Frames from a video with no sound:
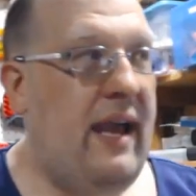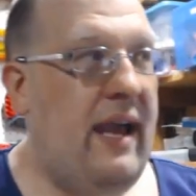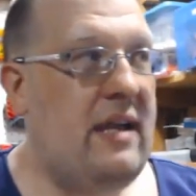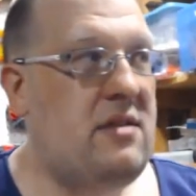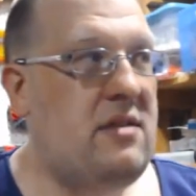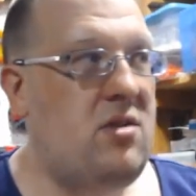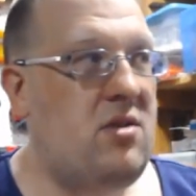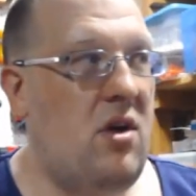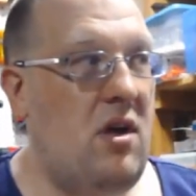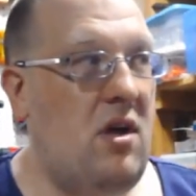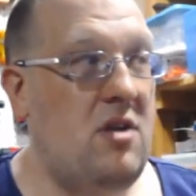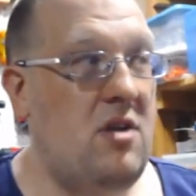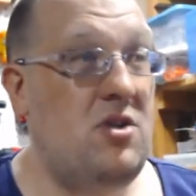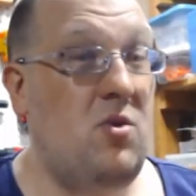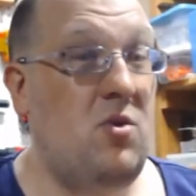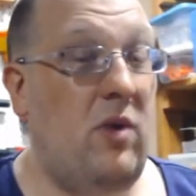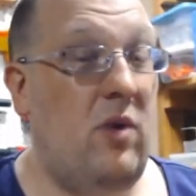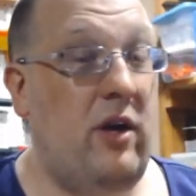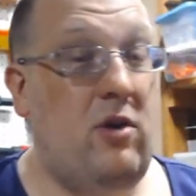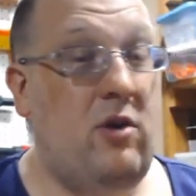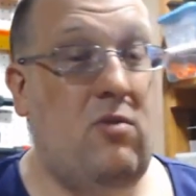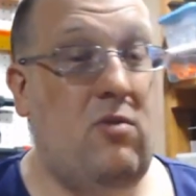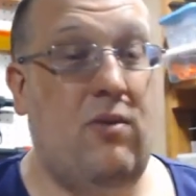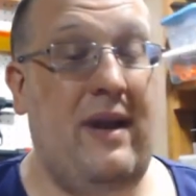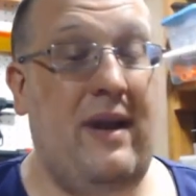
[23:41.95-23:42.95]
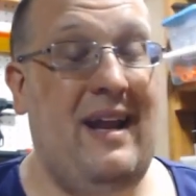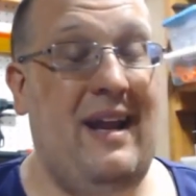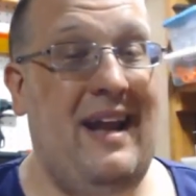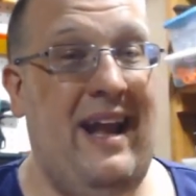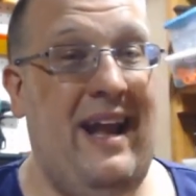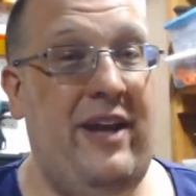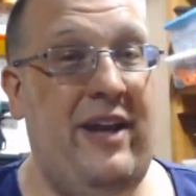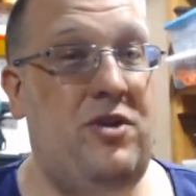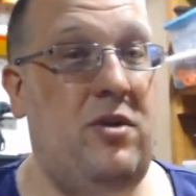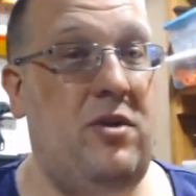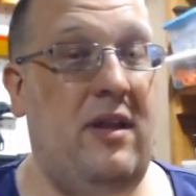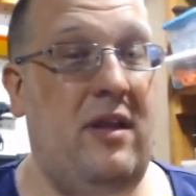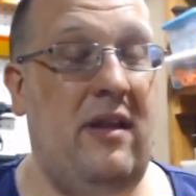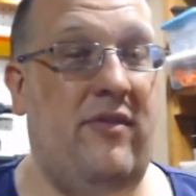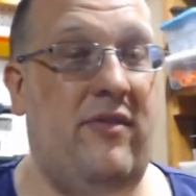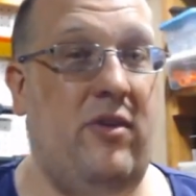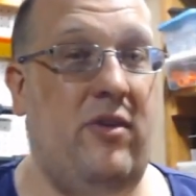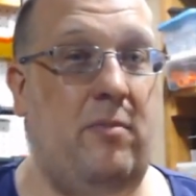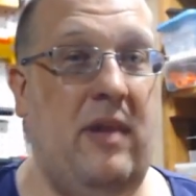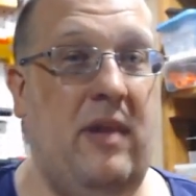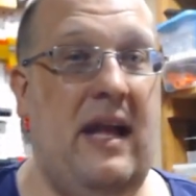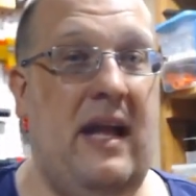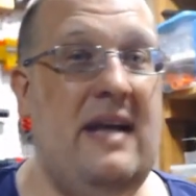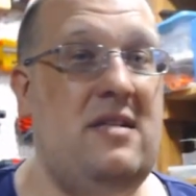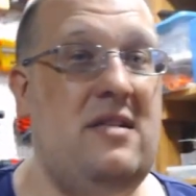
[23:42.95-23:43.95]
It's also a great entry
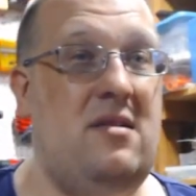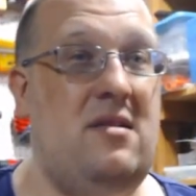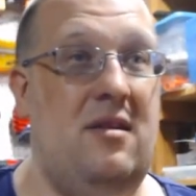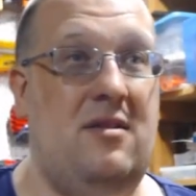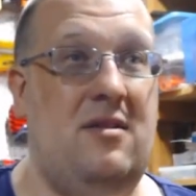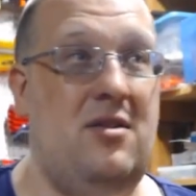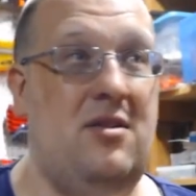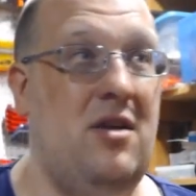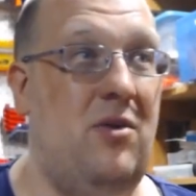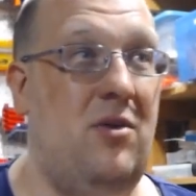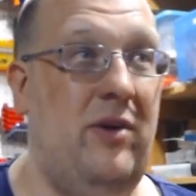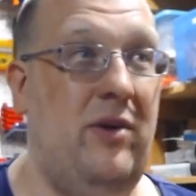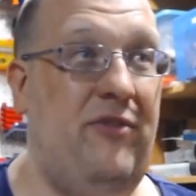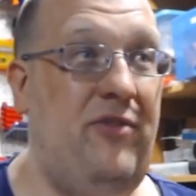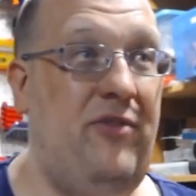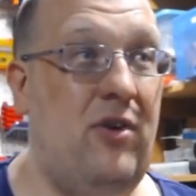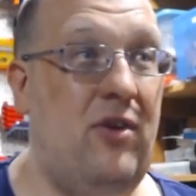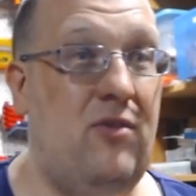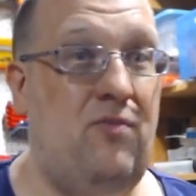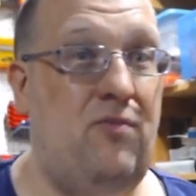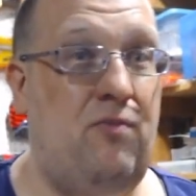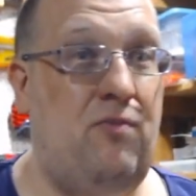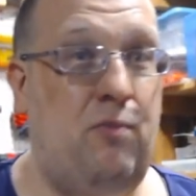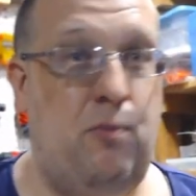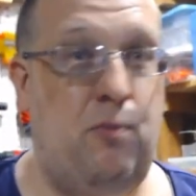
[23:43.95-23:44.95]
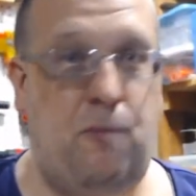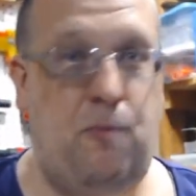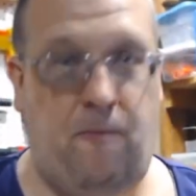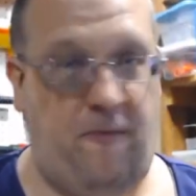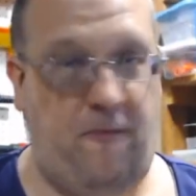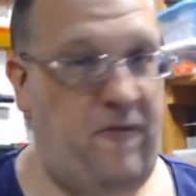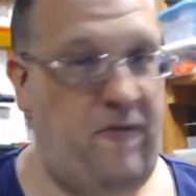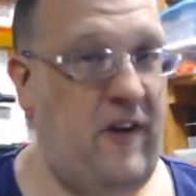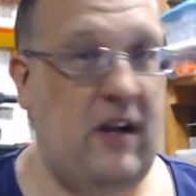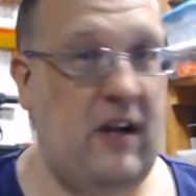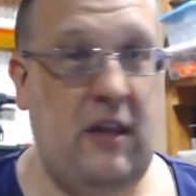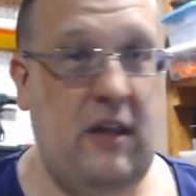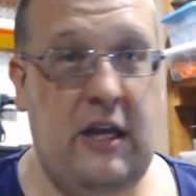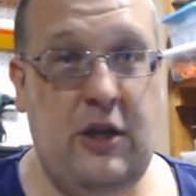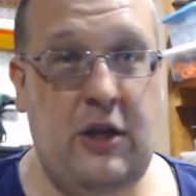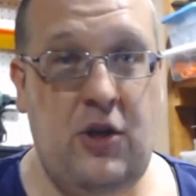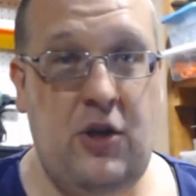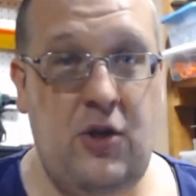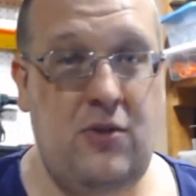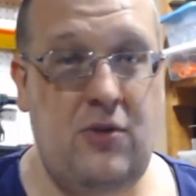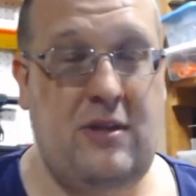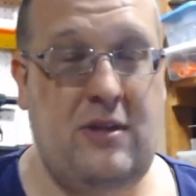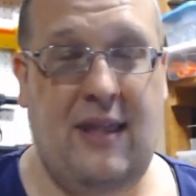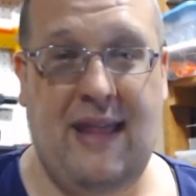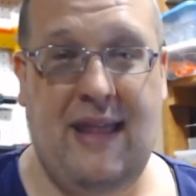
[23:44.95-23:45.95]
level blaster. So if you're fairly
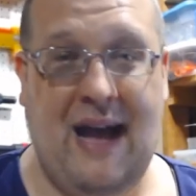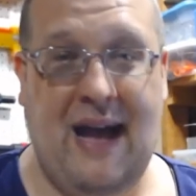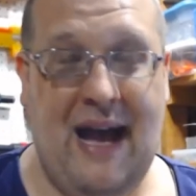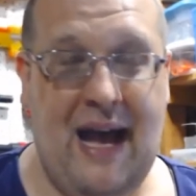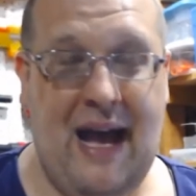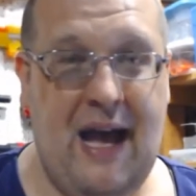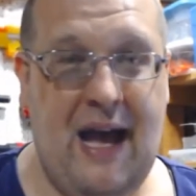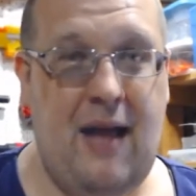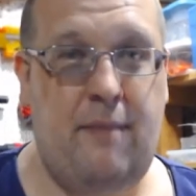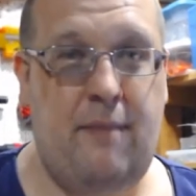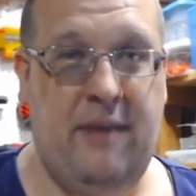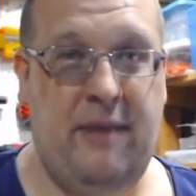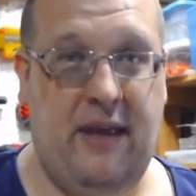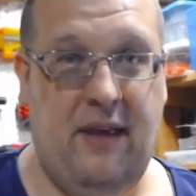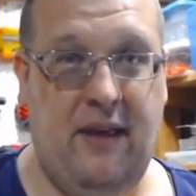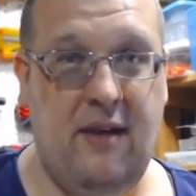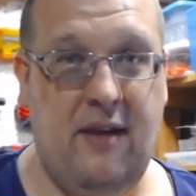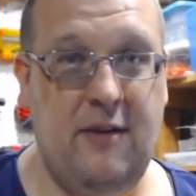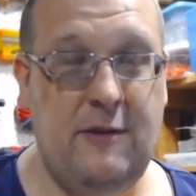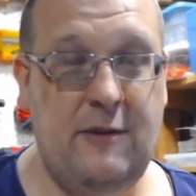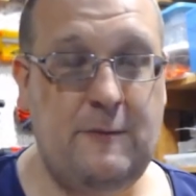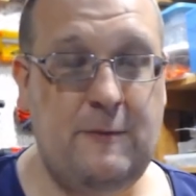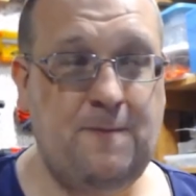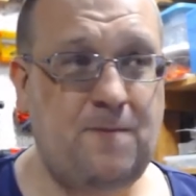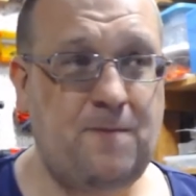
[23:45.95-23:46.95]
new to the hobby,